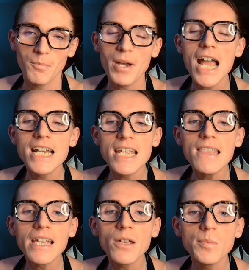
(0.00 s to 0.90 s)
But I did
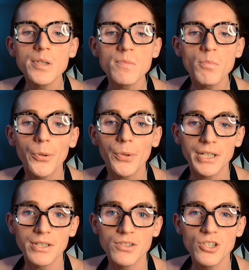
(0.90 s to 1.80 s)
think it was
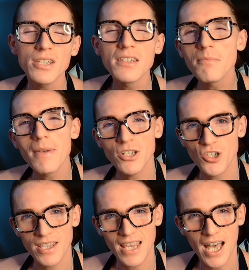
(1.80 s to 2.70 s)
important just to
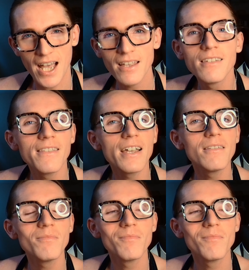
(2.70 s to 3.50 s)
mention that the